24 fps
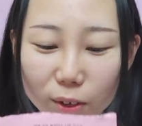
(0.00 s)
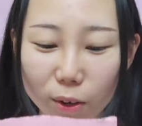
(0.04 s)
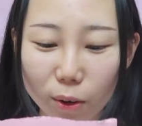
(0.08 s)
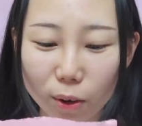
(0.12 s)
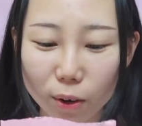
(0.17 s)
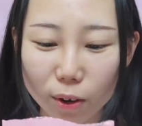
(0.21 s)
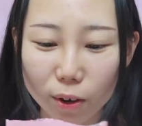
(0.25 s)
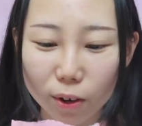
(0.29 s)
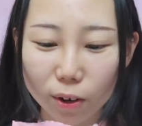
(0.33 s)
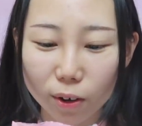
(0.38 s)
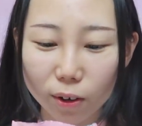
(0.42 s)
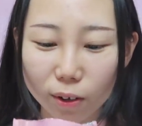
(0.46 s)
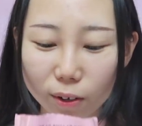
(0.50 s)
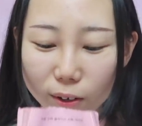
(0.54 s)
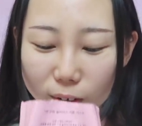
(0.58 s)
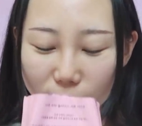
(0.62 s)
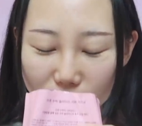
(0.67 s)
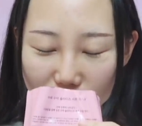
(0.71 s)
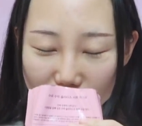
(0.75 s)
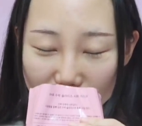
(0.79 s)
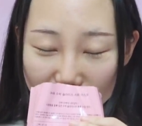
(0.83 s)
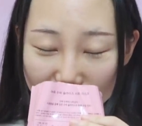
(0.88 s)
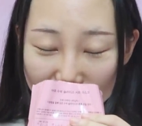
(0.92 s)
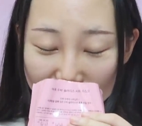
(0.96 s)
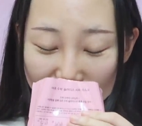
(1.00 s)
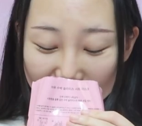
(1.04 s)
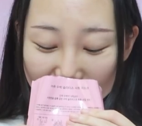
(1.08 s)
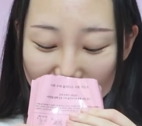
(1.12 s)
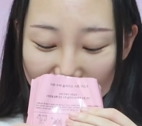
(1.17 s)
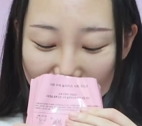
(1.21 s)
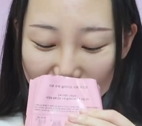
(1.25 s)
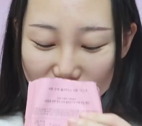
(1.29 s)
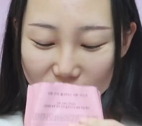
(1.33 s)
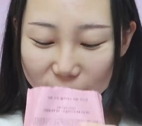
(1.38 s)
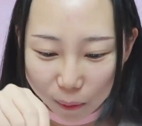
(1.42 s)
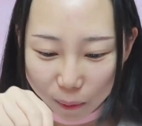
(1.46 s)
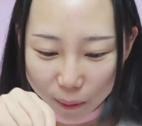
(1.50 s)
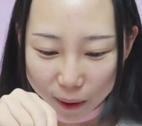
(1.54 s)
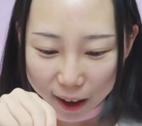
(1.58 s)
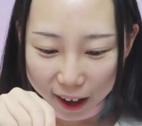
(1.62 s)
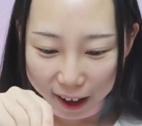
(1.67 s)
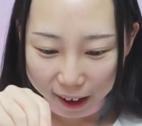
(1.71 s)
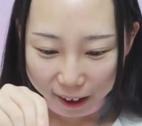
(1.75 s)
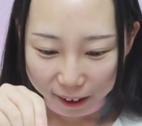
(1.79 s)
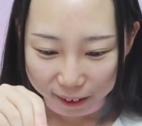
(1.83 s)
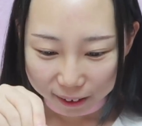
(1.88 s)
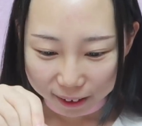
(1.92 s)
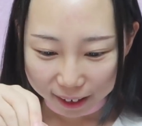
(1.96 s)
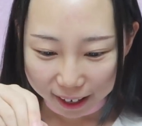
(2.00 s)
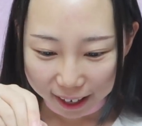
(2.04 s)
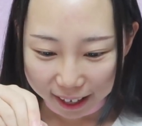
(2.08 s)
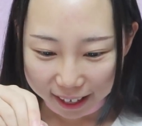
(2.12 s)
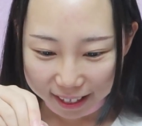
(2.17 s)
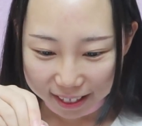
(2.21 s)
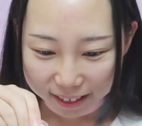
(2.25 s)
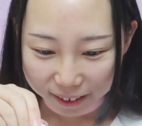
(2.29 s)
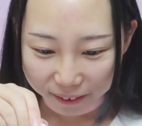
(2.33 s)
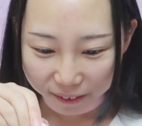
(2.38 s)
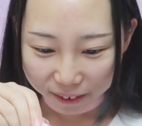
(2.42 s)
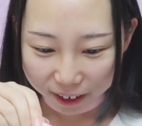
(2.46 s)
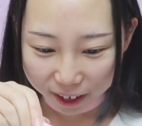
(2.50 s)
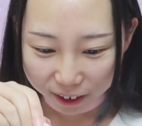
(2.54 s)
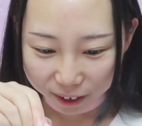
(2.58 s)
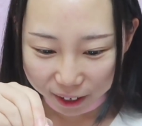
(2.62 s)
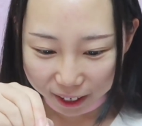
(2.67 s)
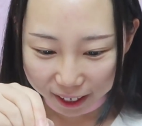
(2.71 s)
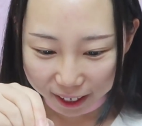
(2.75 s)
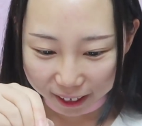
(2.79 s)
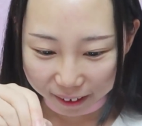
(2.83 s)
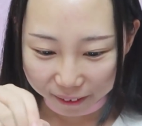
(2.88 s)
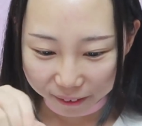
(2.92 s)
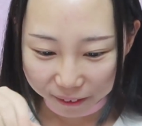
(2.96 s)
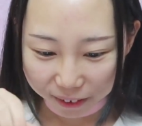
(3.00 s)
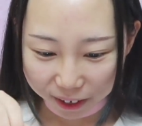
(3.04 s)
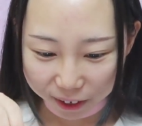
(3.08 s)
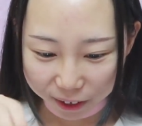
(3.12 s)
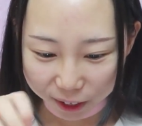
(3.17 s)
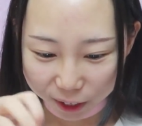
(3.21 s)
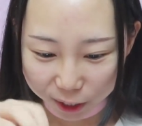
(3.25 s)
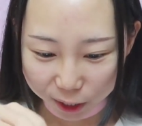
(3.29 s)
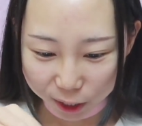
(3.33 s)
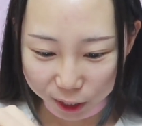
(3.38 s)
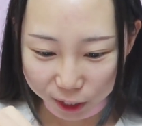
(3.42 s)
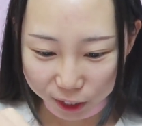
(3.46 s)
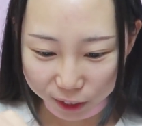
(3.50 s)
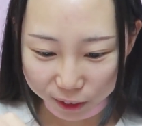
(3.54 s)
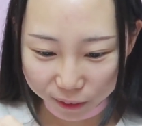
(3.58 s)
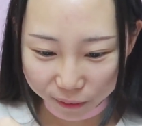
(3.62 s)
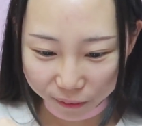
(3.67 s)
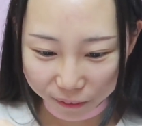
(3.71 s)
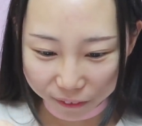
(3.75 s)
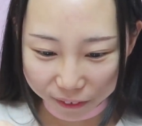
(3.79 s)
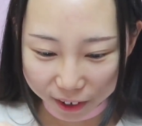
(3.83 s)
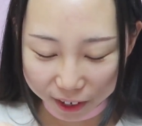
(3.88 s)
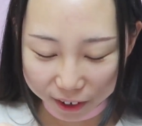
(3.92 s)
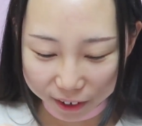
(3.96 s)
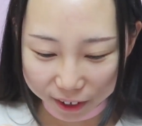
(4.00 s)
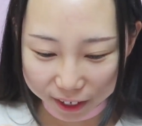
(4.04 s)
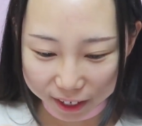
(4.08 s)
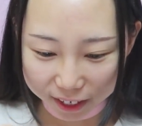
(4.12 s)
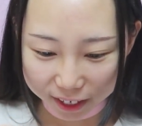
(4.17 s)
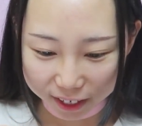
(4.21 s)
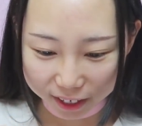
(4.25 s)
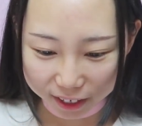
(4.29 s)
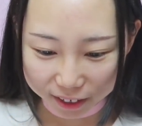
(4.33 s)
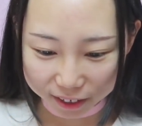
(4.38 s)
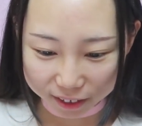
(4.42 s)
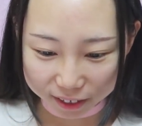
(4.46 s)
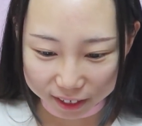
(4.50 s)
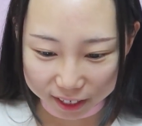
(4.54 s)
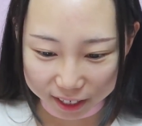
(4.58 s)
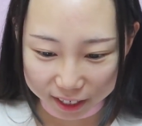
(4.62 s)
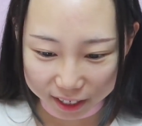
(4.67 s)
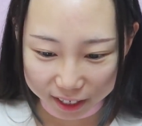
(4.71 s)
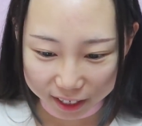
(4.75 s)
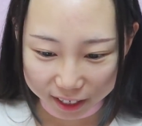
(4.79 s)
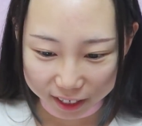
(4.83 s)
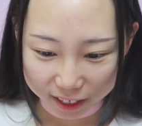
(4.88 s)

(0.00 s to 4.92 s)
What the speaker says: Oh. Wow, it's very cute, very cute.